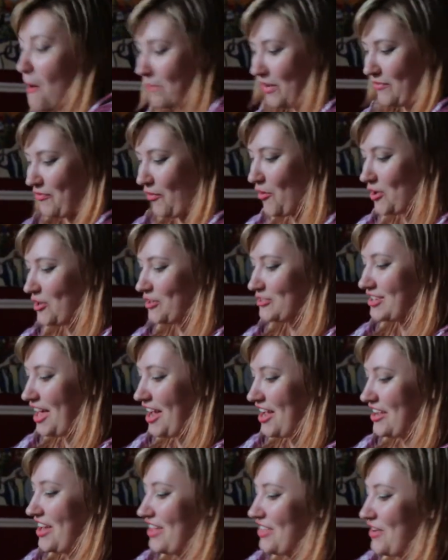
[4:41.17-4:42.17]
Before you
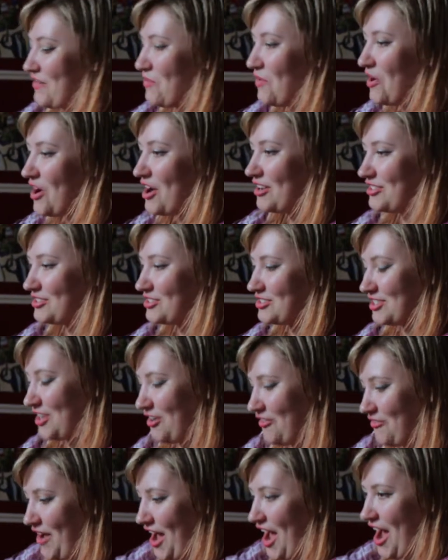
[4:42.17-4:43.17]
say another word,
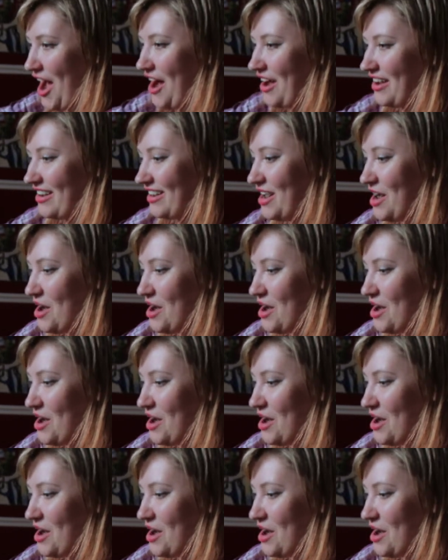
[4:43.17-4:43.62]
Javert.